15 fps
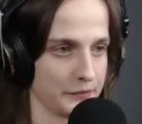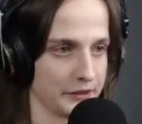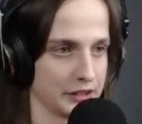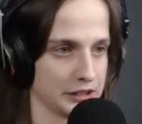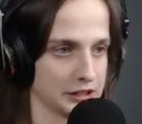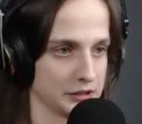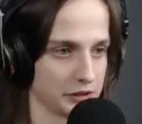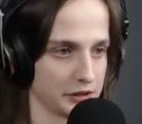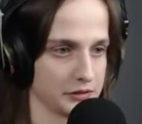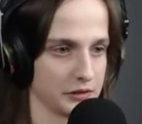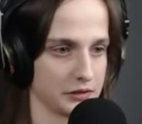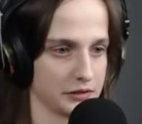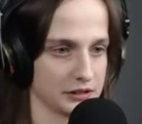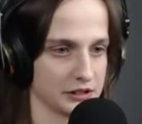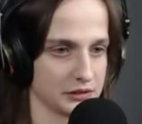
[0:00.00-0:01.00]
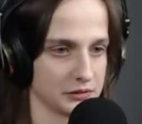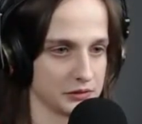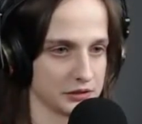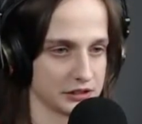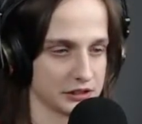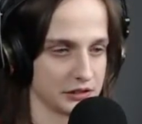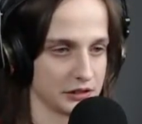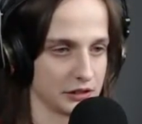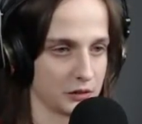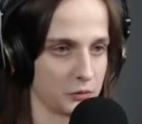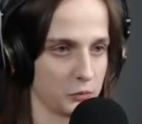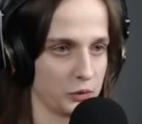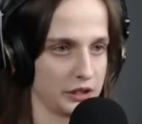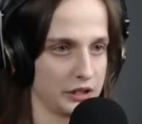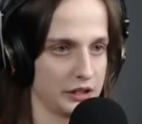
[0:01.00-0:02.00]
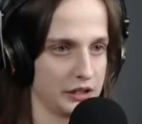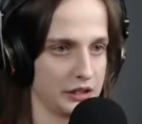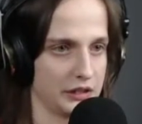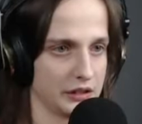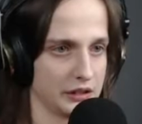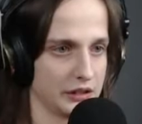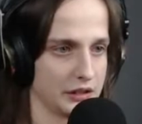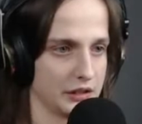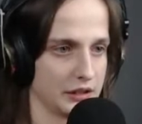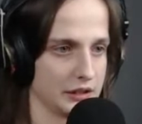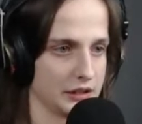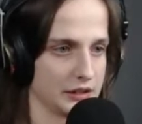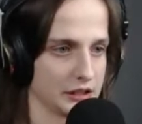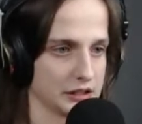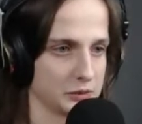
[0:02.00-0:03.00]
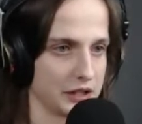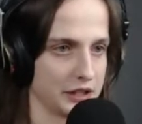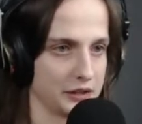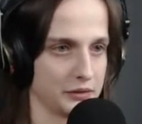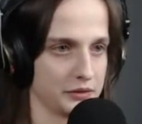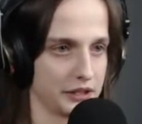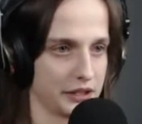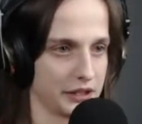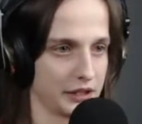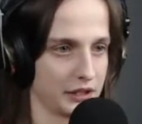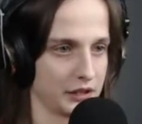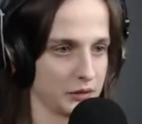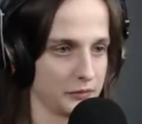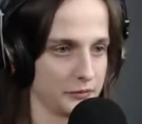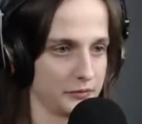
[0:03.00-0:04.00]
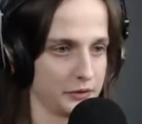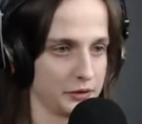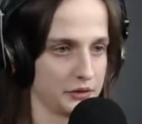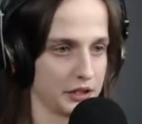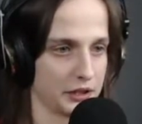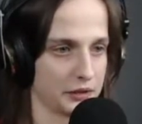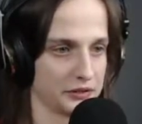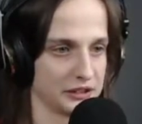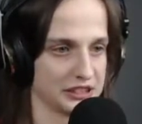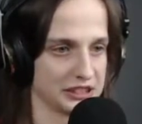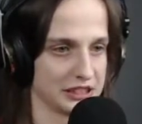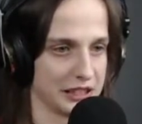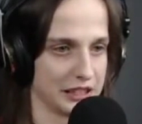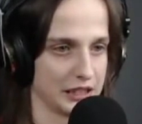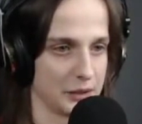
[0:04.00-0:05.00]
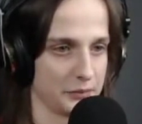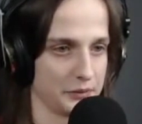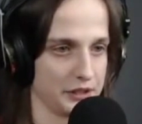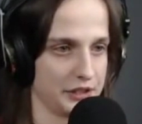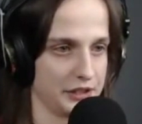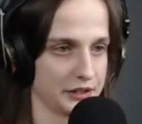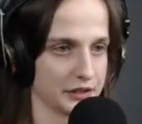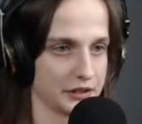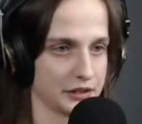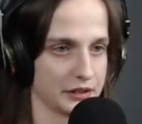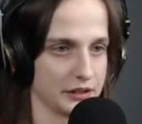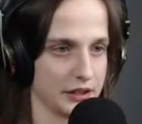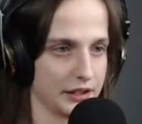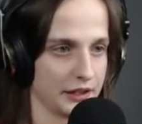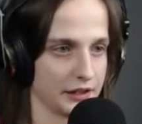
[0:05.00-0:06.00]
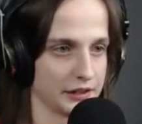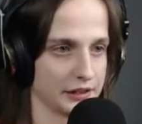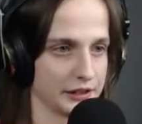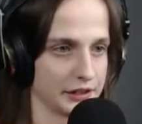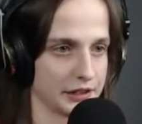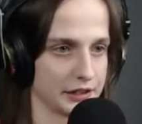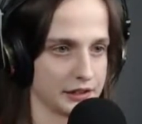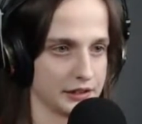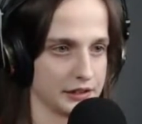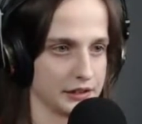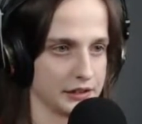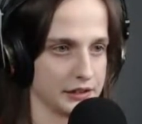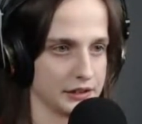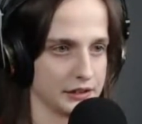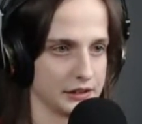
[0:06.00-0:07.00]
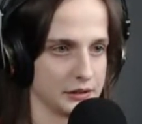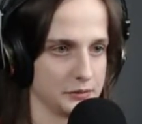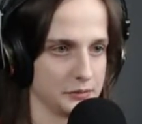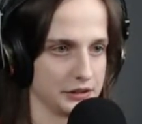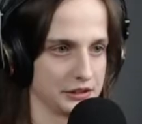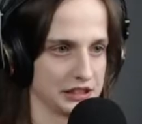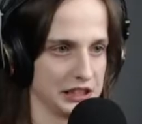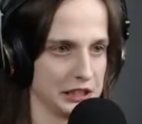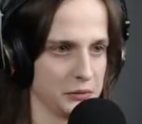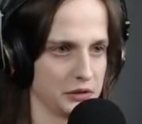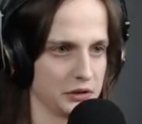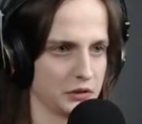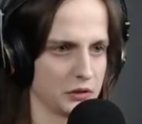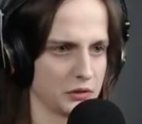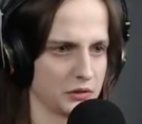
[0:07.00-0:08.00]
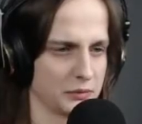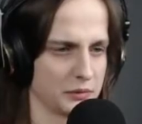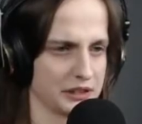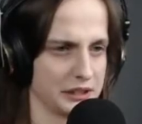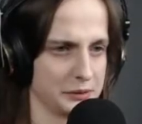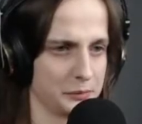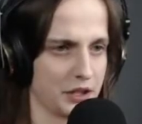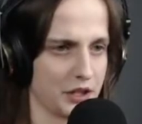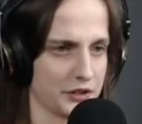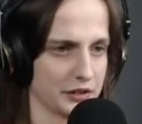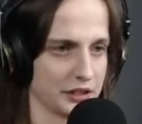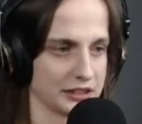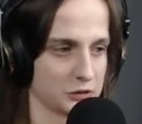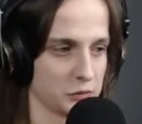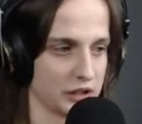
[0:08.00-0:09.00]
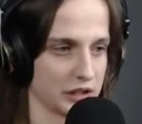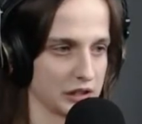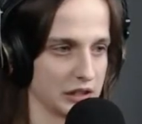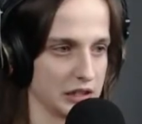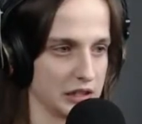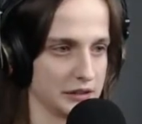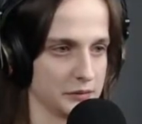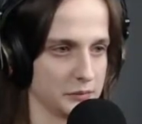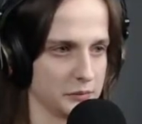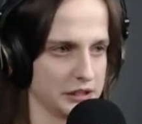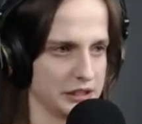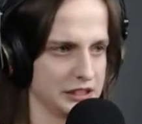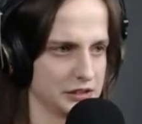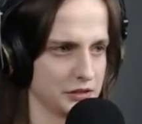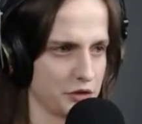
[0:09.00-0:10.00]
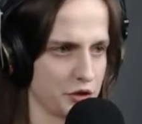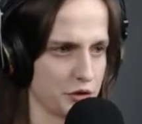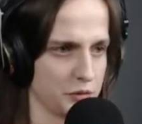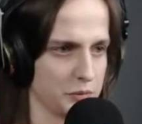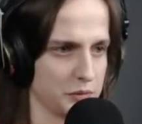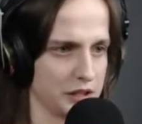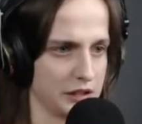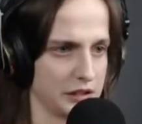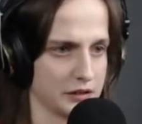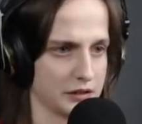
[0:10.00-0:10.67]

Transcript: So kill all the soldiers on our way. That's why I took care of this guy up here earlier, because he would normally bother us quite a lot. Please don't shoot me.